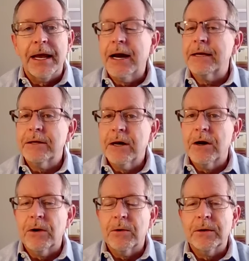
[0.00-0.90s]
And I
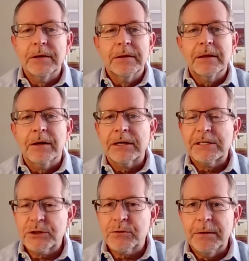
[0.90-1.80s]
know they're
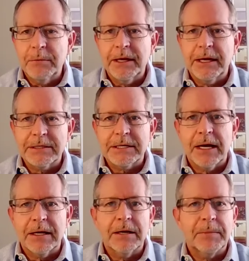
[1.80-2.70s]
extremely
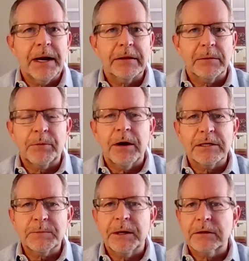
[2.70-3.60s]
excited about the
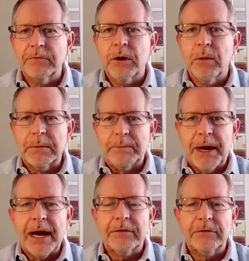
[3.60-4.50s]
prospect of going
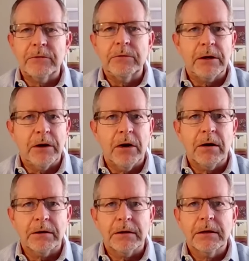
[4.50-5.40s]
back to the
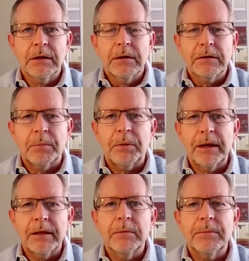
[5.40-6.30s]
Garden to
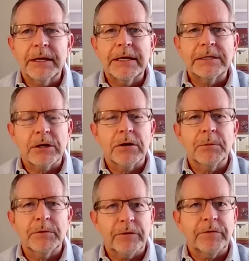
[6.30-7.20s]
play in the Big East
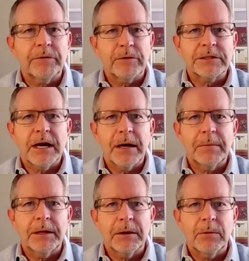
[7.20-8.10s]
tournament for the first
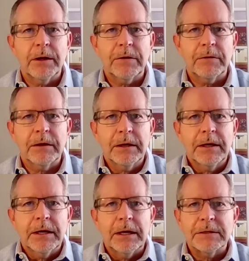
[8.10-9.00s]
time you know, in,
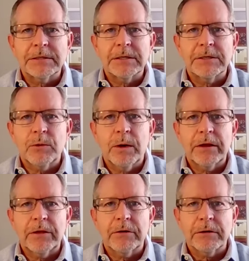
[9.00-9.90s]
in since
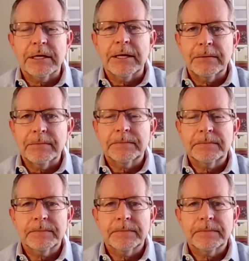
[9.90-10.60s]
2013.